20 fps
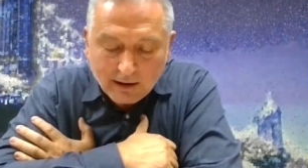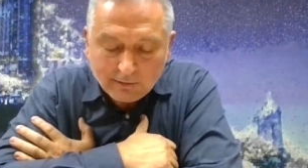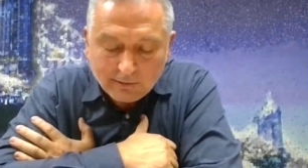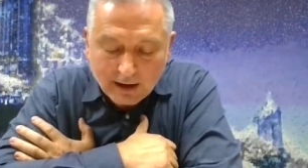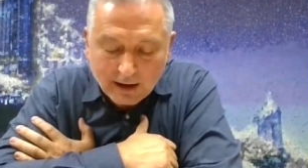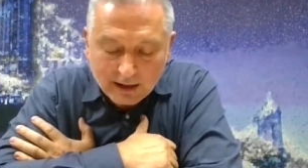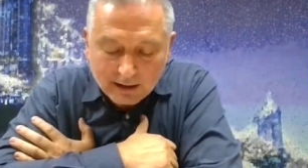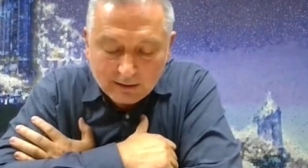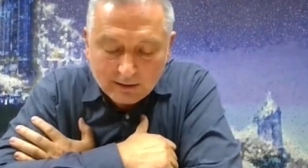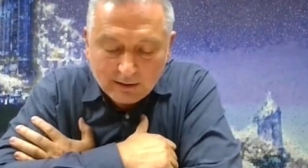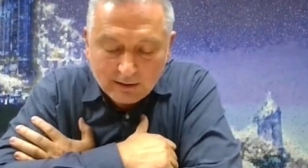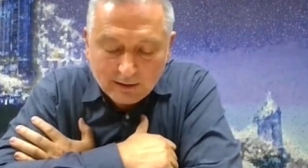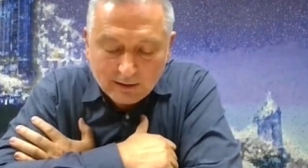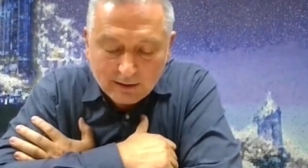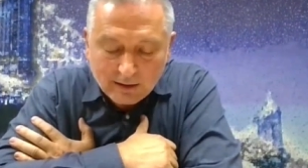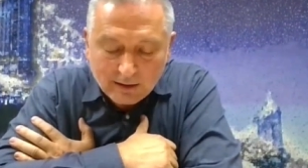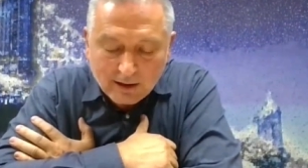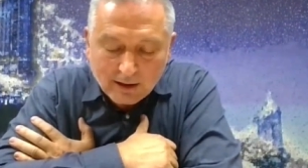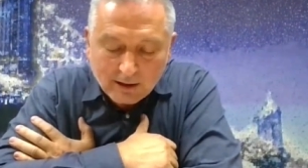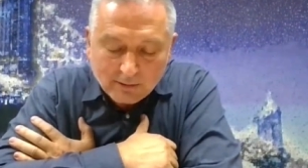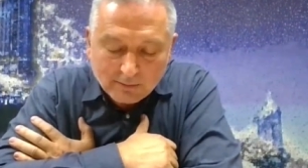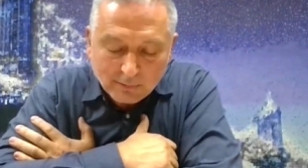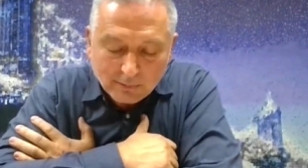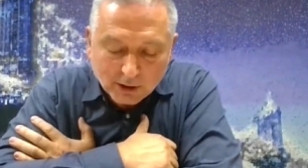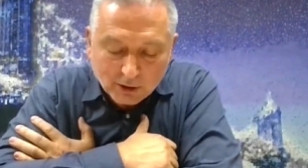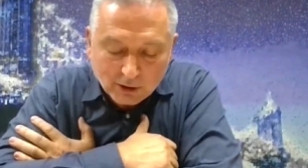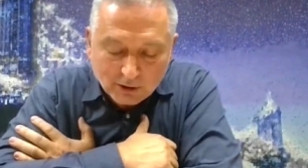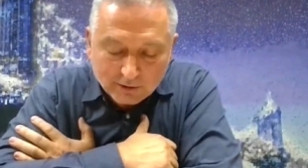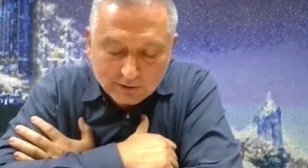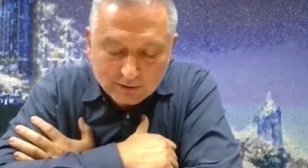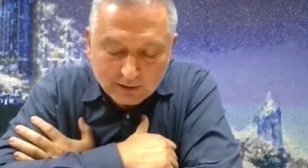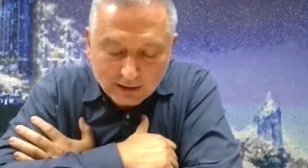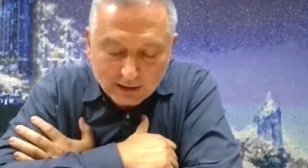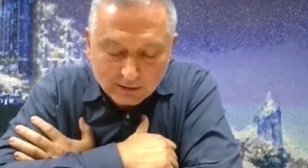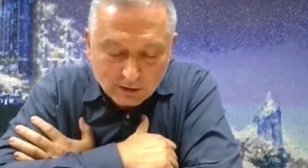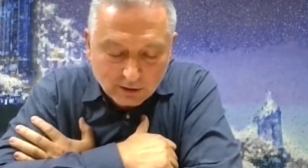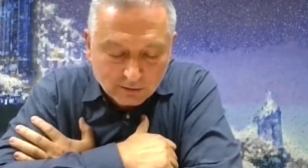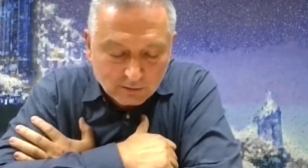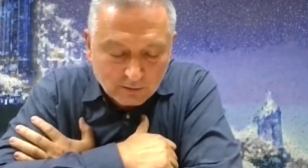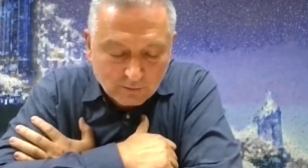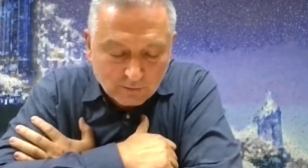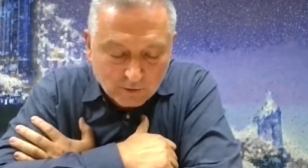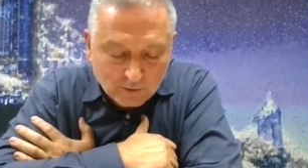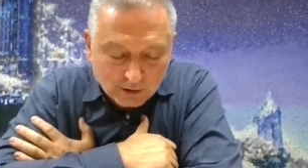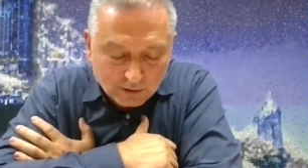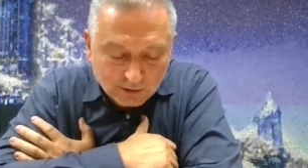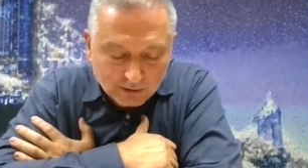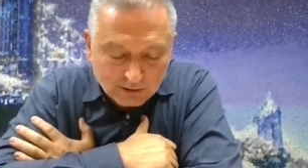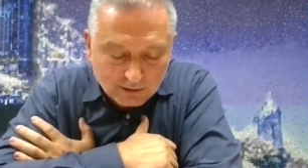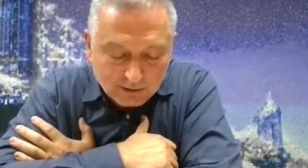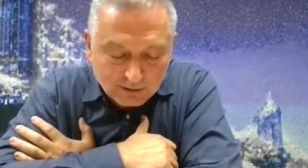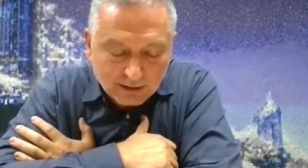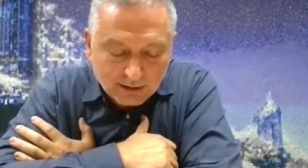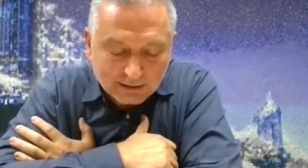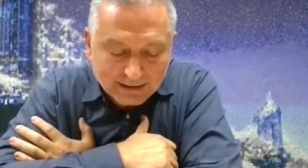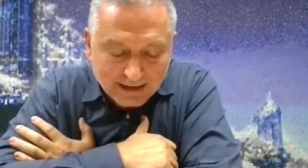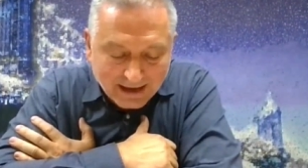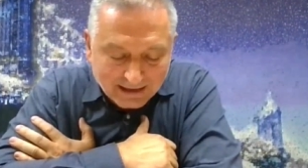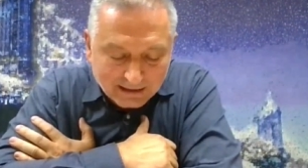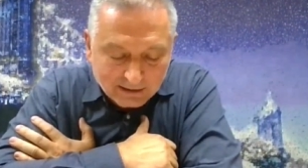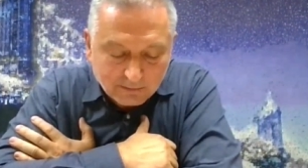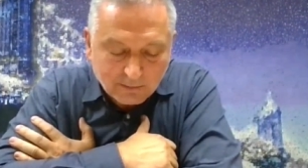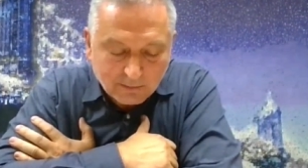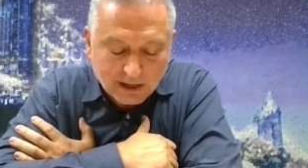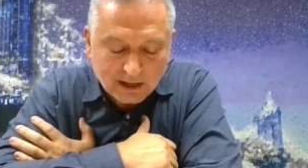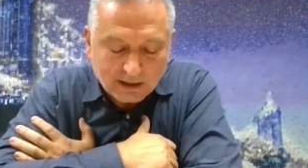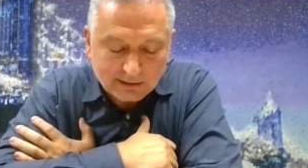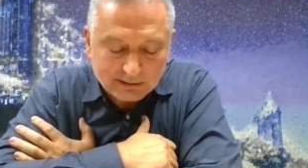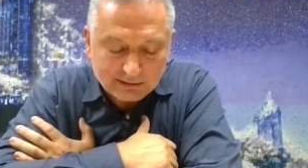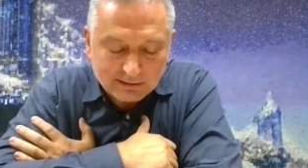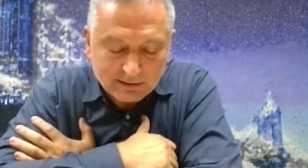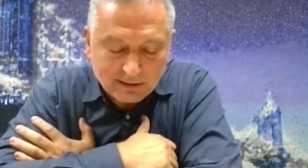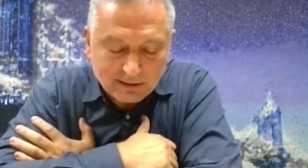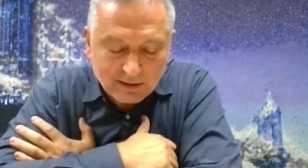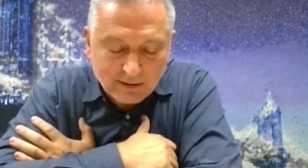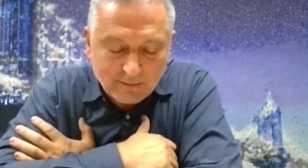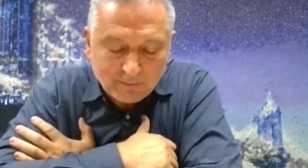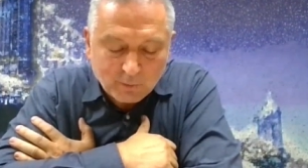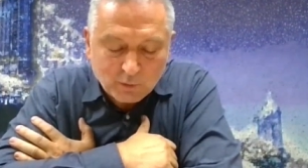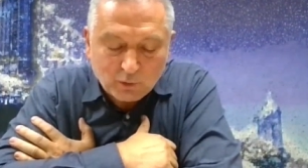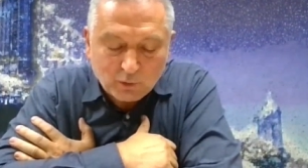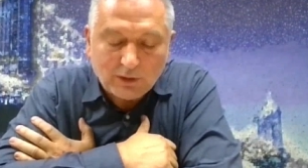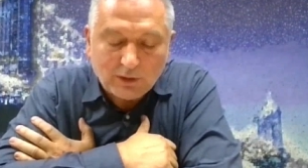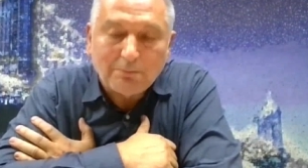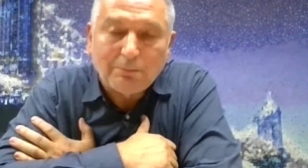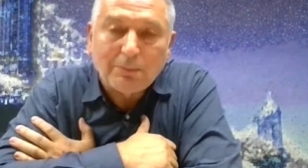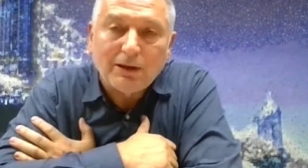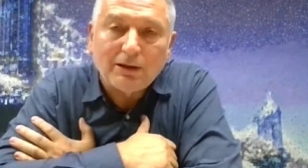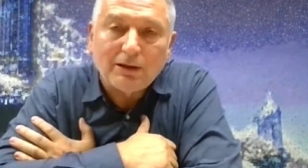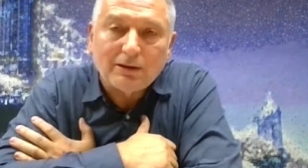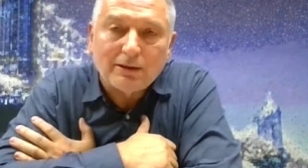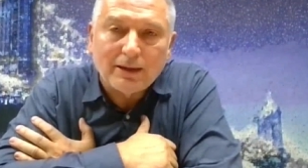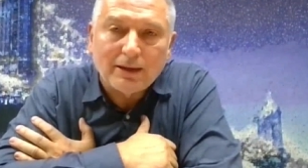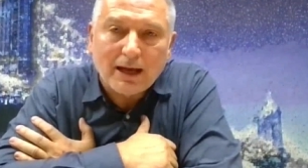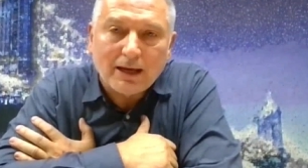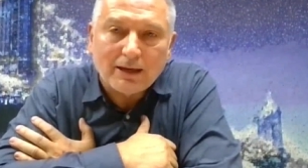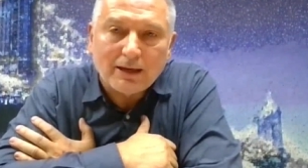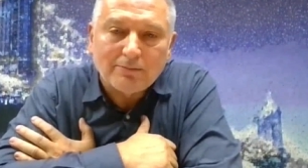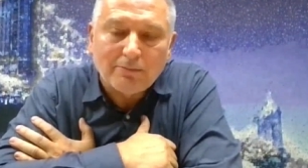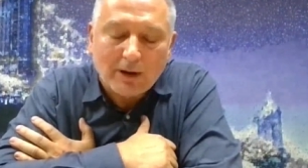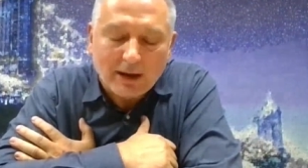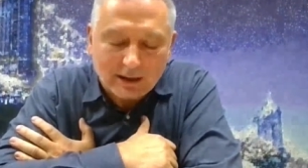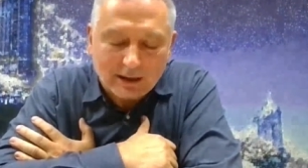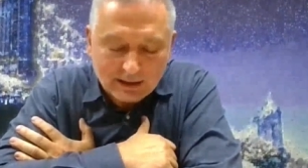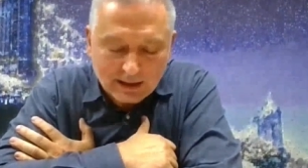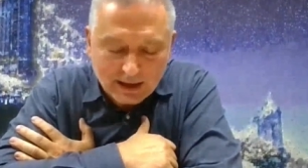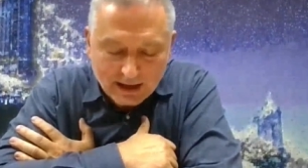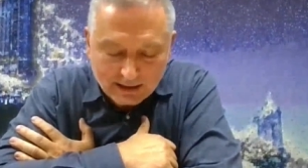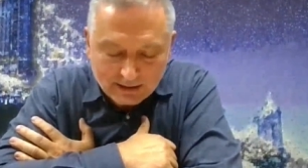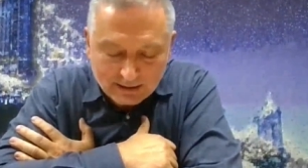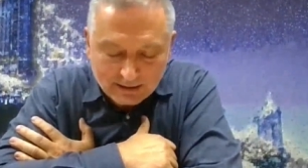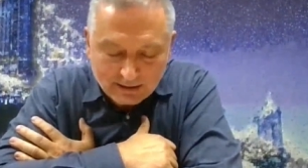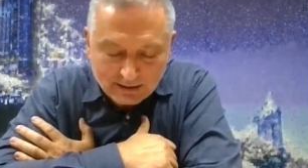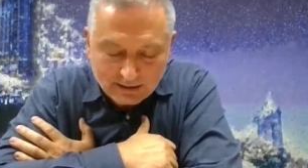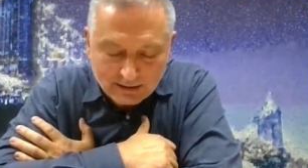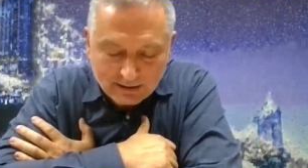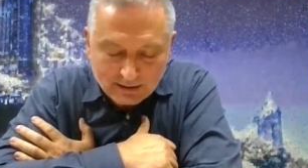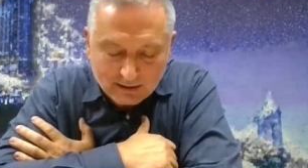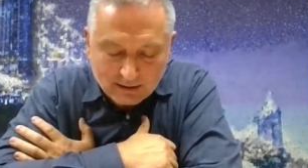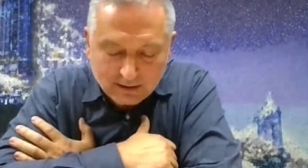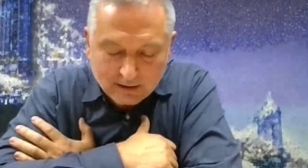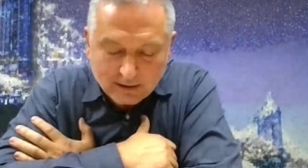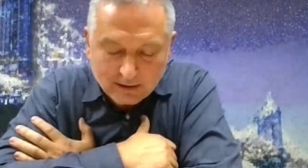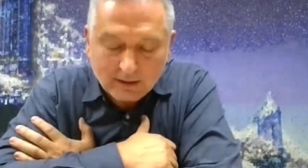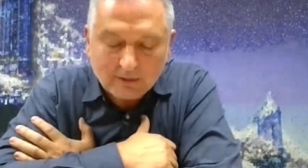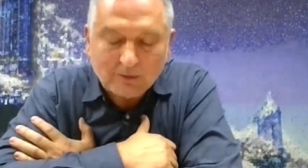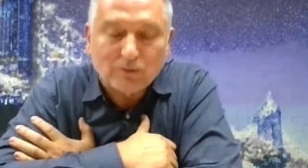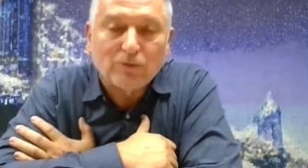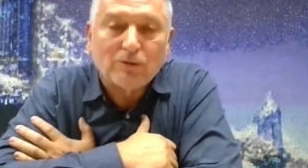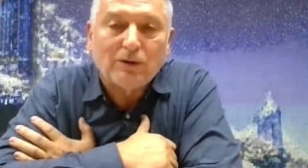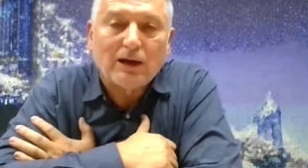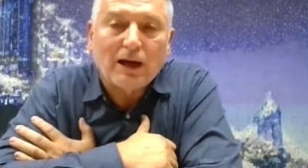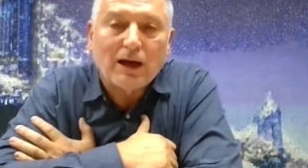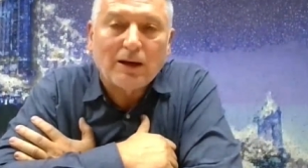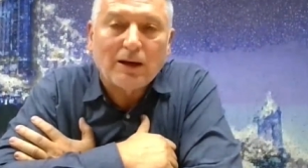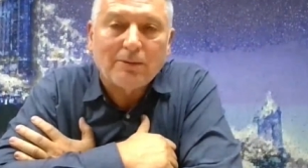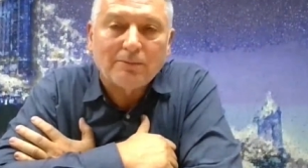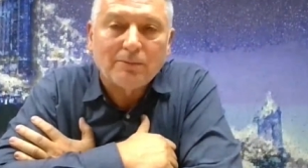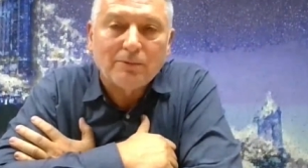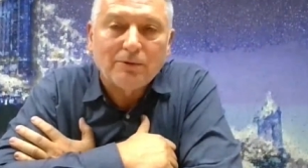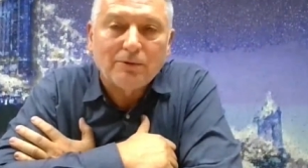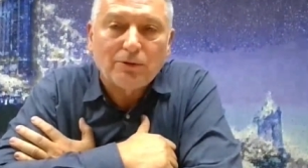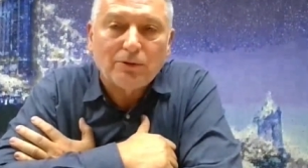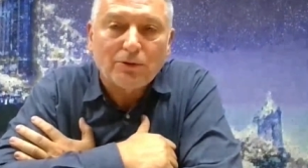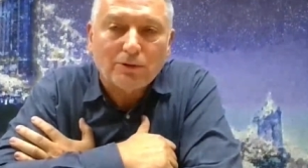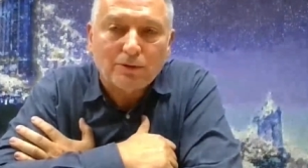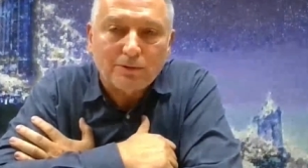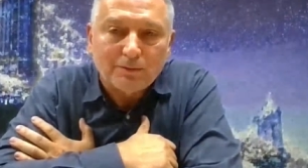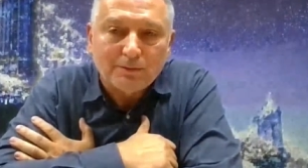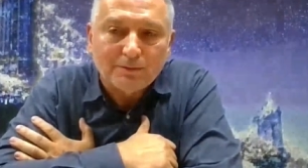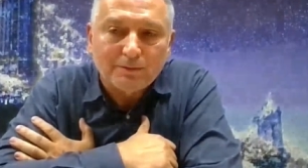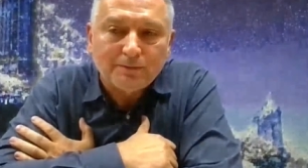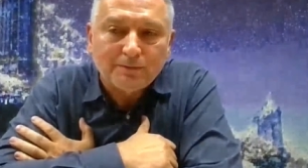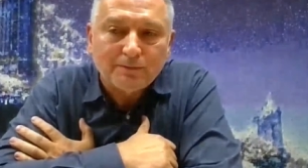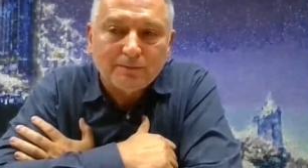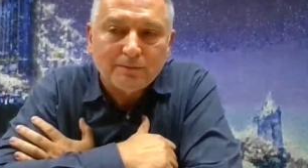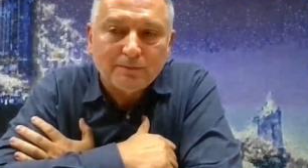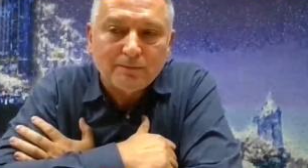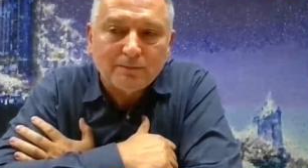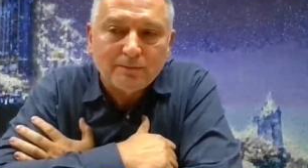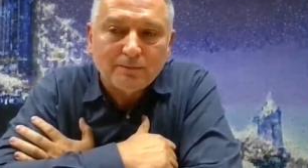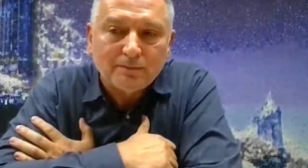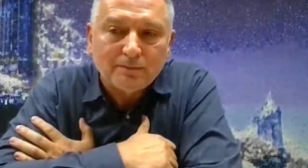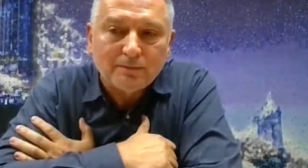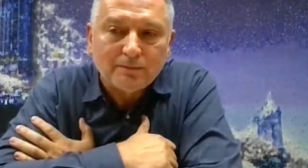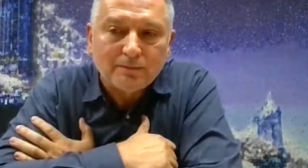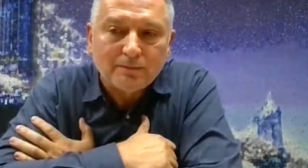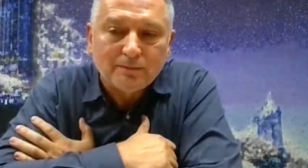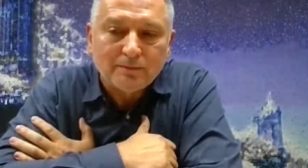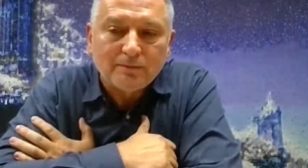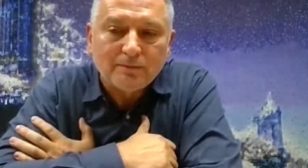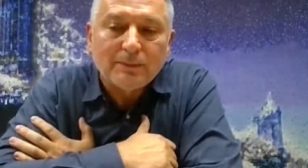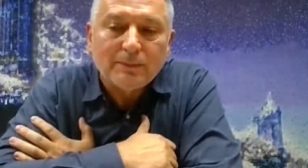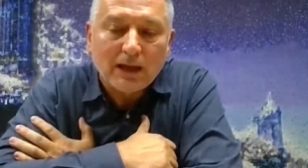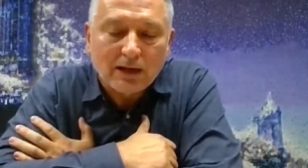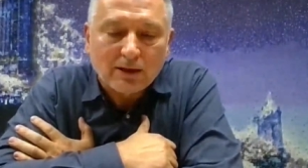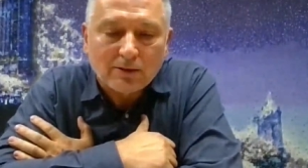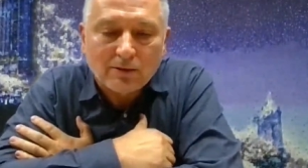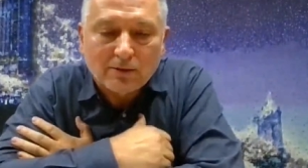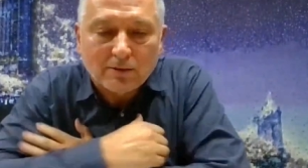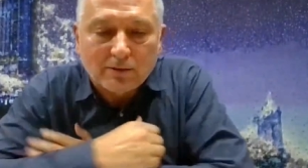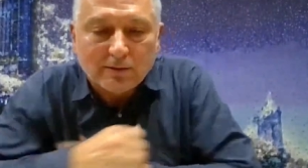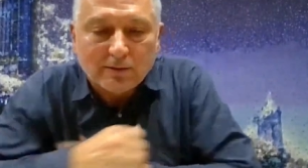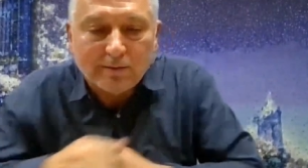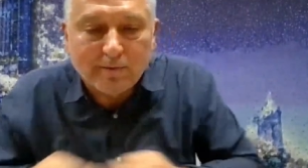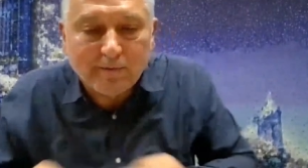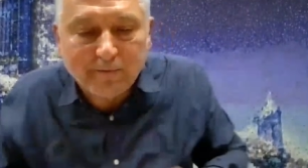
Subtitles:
I write because I don't want the nightmares to repeat night by night and to come true. Thank you.